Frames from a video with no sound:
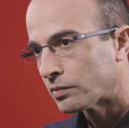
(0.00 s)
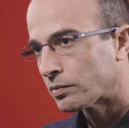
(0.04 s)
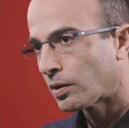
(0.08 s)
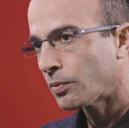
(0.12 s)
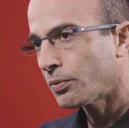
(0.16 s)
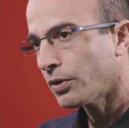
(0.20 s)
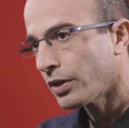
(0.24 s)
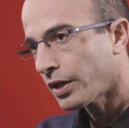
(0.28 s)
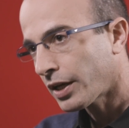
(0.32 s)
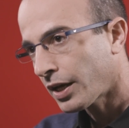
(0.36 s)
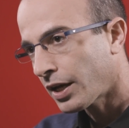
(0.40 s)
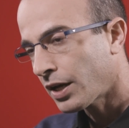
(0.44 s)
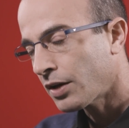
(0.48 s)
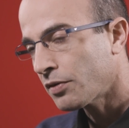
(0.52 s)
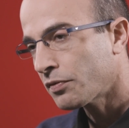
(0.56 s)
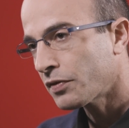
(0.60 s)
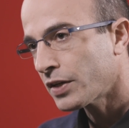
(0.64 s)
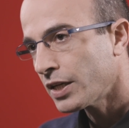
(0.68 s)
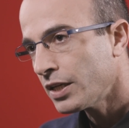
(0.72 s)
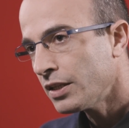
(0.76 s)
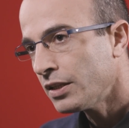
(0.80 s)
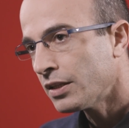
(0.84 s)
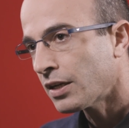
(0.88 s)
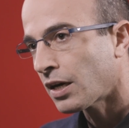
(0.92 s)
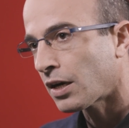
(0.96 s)
we will have
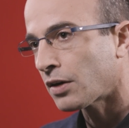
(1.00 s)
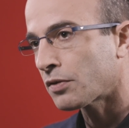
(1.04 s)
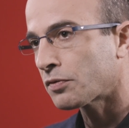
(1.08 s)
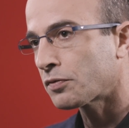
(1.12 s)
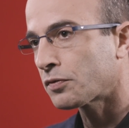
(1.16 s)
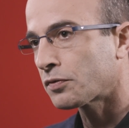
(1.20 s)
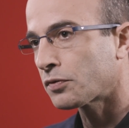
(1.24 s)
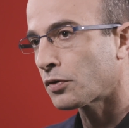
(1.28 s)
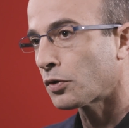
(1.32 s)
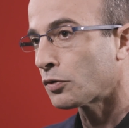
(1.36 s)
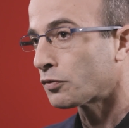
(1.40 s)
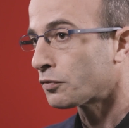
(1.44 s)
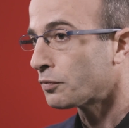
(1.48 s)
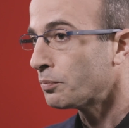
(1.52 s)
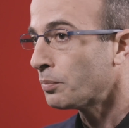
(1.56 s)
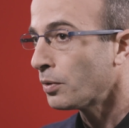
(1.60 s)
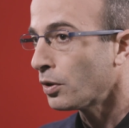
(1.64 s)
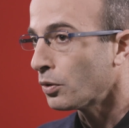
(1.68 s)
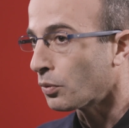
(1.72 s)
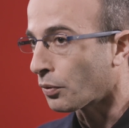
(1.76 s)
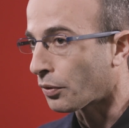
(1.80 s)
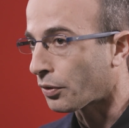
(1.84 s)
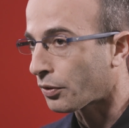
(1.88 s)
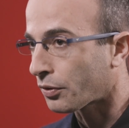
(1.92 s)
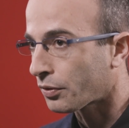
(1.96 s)
enough of
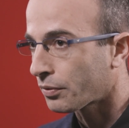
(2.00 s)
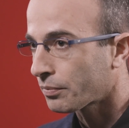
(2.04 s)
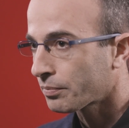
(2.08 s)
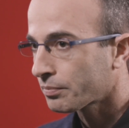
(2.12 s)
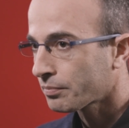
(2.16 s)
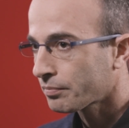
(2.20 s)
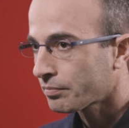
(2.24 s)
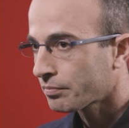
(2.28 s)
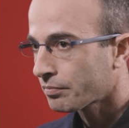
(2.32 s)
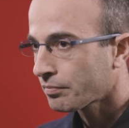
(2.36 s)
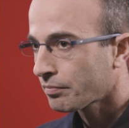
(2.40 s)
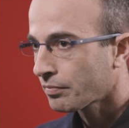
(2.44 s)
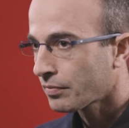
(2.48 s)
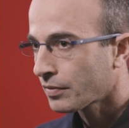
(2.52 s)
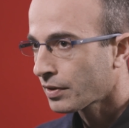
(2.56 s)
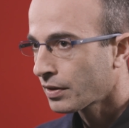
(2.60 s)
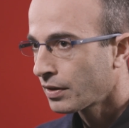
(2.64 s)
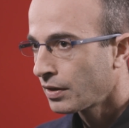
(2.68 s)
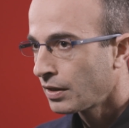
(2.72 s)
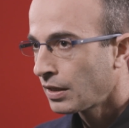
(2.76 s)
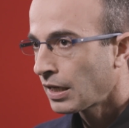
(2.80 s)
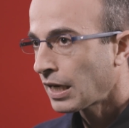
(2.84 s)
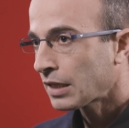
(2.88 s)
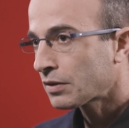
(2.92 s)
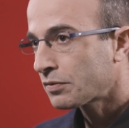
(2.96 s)
both.
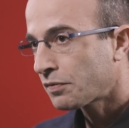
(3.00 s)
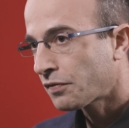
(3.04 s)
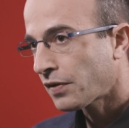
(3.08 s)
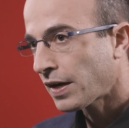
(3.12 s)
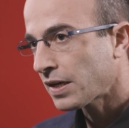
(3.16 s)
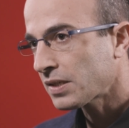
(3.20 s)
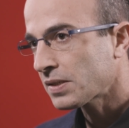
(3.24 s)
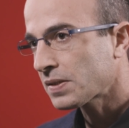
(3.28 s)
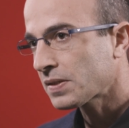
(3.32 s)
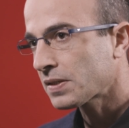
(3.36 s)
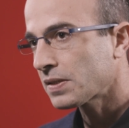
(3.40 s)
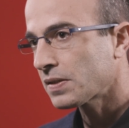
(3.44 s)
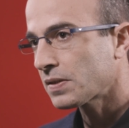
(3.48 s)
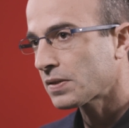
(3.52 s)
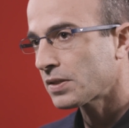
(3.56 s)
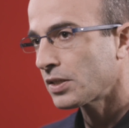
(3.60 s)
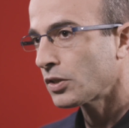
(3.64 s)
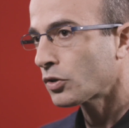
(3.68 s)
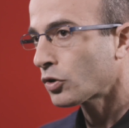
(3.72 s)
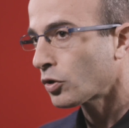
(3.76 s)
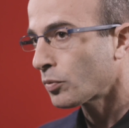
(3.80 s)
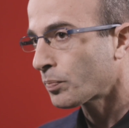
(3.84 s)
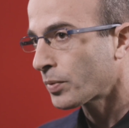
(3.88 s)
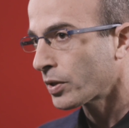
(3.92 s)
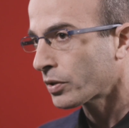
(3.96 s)
Advances
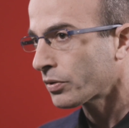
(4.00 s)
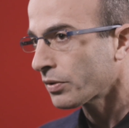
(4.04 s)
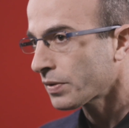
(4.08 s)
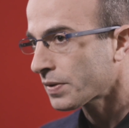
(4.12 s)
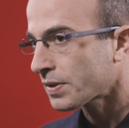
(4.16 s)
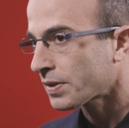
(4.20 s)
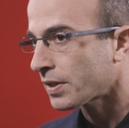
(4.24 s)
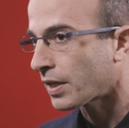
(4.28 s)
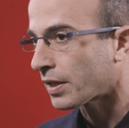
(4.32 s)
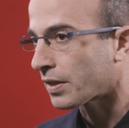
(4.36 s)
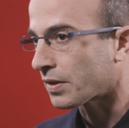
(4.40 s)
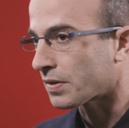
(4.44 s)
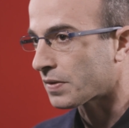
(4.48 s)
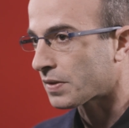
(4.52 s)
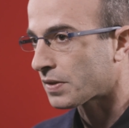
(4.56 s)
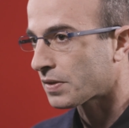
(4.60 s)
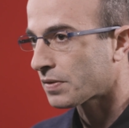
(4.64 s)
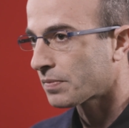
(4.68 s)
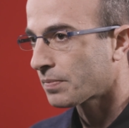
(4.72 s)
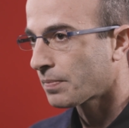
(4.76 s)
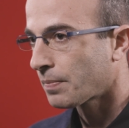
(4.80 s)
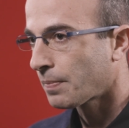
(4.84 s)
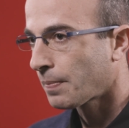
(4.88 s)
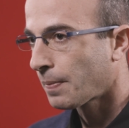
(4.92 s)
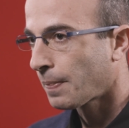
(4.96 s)
in computer
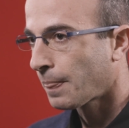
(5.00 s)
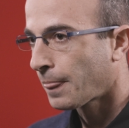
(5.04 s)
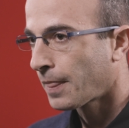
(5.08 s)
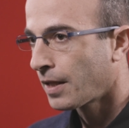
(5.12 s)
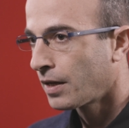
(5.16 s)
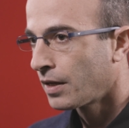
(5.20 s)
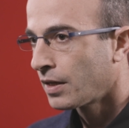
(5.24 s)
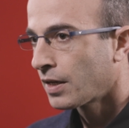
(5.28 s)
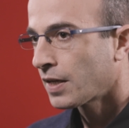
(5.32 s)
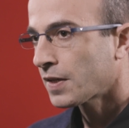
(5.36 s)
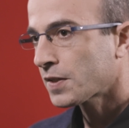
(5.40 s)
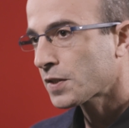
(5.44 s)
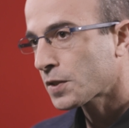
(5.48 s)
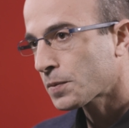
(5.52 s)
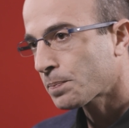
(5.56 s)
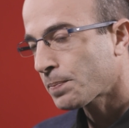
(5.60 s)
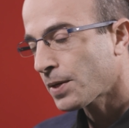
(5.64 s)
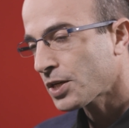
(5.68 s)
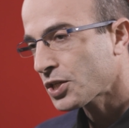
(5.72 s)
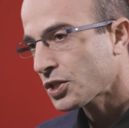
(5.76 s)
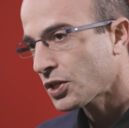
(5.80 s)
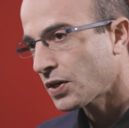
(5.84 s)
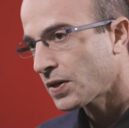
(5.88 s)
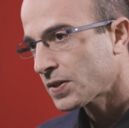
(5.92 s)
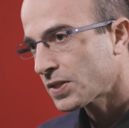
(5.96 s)
science,
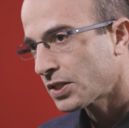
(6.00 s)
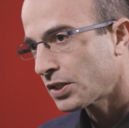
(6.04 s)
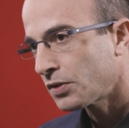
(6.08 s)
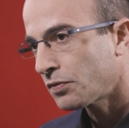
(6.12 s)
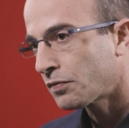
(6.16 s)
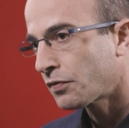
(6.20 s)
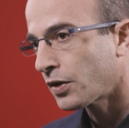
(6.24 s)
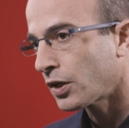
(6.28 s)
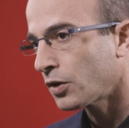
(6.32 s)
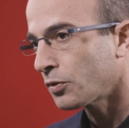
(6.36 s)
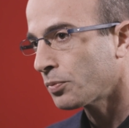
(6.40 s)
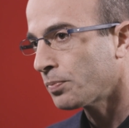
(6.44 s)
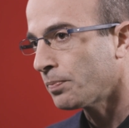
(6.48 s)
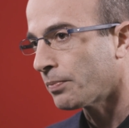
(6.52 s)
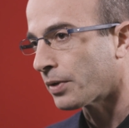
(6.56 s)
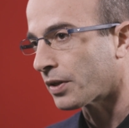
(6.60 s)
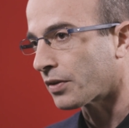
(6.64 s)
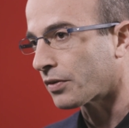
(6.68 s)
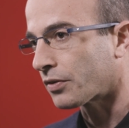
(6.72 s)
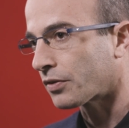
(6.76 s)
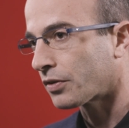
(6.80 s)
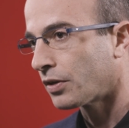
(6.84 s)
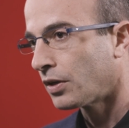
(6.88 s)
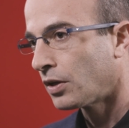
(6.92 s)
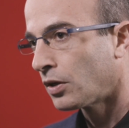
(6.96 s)
especially the
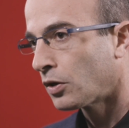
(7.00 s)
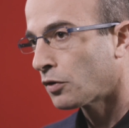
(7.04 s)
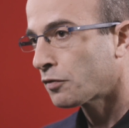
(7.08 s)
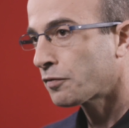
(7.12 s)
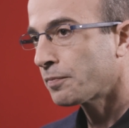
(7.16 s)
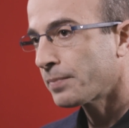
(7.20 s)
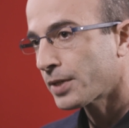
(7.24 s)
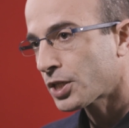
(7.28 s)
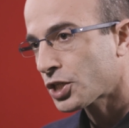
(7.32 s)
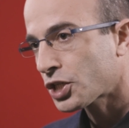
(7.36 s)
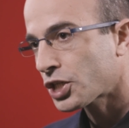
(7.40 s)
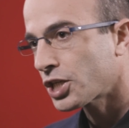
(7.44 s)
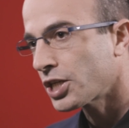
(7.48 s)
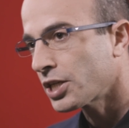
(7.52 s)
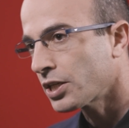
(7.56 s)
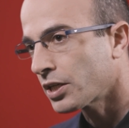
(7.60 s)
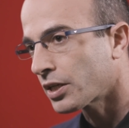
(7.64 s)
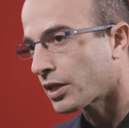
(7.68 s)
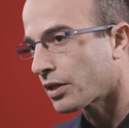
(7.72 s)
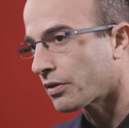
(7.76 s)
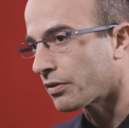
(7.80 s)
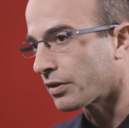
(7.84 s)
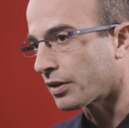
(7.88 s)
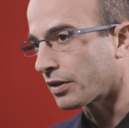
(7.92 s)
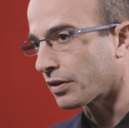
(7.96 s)
development of machine
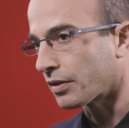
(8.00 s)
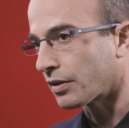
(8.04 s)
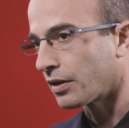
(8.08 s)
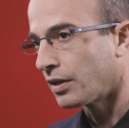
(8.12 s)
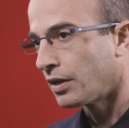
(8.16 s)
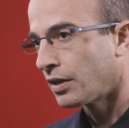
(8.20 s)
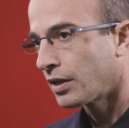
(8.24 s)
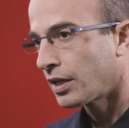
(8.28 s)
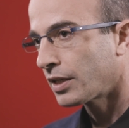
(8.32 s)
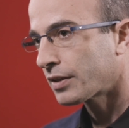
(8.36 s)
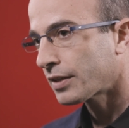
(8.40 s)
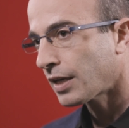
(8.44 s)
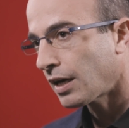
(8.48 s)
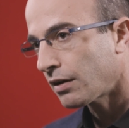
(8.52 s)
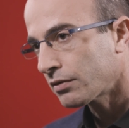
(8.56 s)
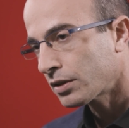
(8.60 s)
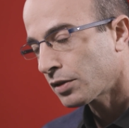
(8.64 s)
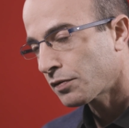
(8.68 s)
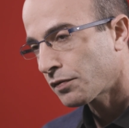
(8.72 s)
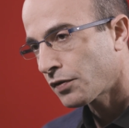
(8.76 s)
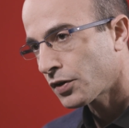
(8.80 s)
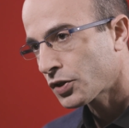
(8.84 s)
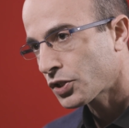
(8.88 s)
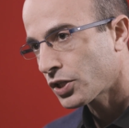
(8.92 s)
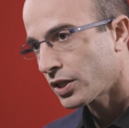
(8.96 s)
learning and
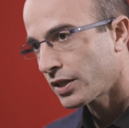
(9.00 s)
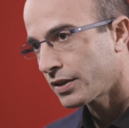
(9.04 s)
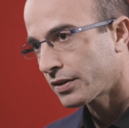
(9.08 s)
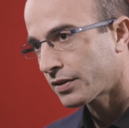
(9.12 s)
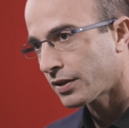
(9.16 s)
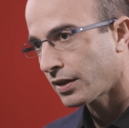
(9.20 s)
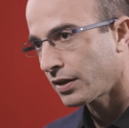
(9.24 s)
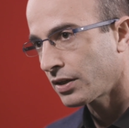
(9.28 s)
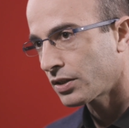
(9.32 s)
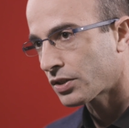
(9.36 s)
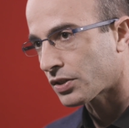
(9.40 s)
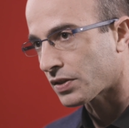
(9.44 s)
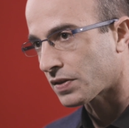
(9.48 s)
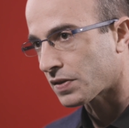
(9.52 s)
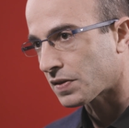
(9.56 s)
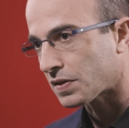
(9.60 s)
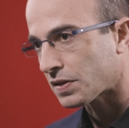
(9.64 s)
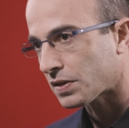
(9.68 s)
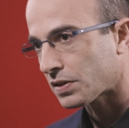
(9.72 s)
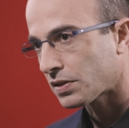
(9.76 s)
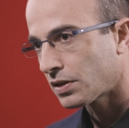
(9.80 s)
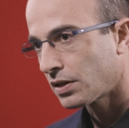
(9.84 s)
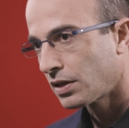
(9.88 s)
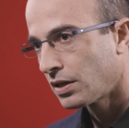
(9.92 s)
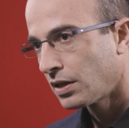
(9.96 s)
artificial
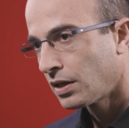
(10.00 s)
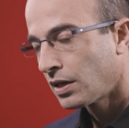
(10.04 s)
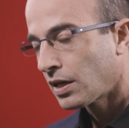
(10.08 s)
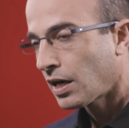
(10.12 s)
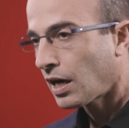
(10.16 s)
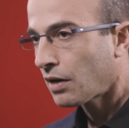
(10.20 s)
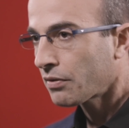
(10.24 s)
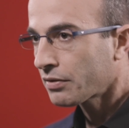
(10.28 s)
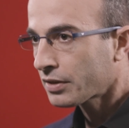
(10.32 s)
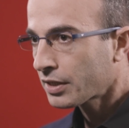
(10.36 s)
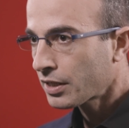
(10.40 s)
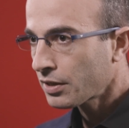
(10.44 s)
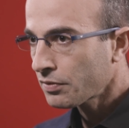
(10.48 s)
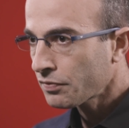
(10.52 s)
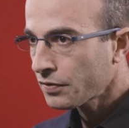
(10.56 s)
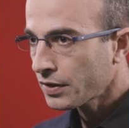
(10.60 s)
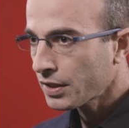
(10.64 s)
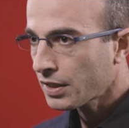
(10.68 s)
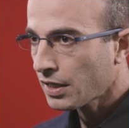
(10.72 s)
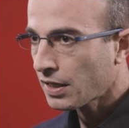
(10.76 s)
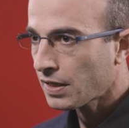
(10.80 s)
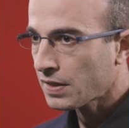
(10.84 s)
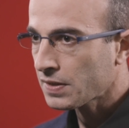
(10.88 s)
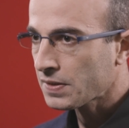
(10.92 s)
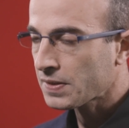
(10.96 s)
intelligence, are
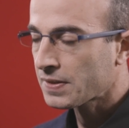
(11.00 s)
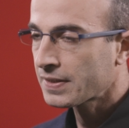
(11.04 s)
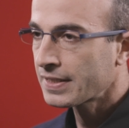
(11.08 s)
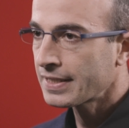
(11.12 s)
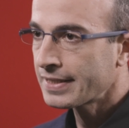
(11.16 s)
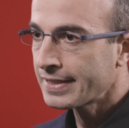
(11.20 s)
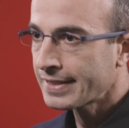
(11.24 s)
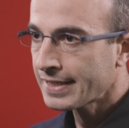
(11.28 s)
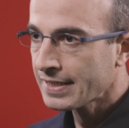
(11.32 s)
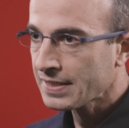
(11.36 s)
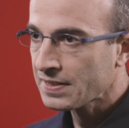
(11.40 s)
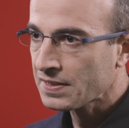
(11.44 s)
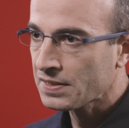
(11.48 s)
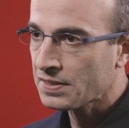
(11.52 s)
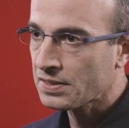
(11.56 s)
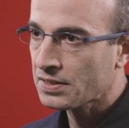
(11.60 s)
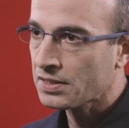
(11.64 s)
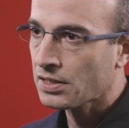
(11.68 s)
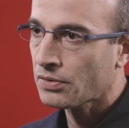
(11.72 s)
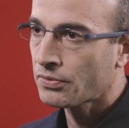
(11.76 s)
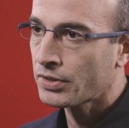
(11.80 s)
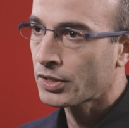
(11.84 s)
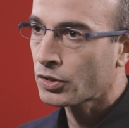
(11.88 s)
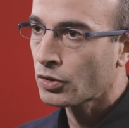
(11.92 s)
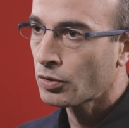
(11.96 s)
giving us the
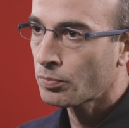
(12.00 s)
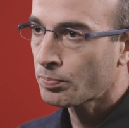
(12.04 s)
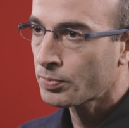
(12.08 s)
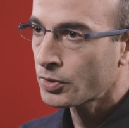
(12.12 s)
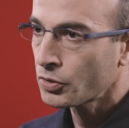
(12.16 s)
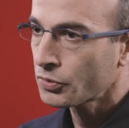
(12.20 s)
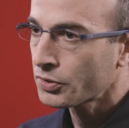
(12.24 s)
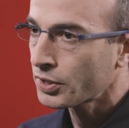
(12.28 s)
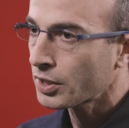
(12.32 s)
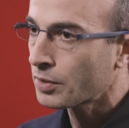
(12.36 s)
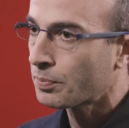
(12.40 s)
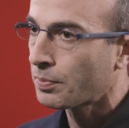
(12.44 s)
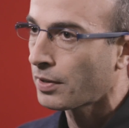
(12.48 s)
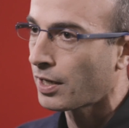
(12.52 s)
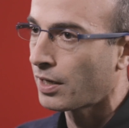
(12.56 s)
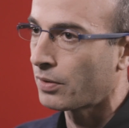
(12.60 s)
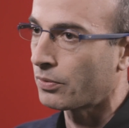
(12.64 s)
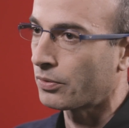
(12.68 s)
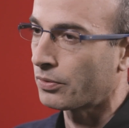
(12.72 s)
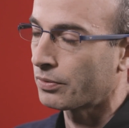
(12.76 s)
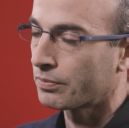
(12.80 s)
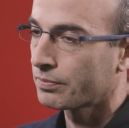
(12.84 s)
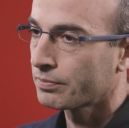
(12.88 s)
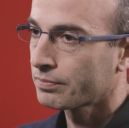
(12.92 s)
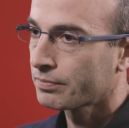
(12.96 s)
necessary computing
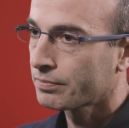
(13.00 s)
power.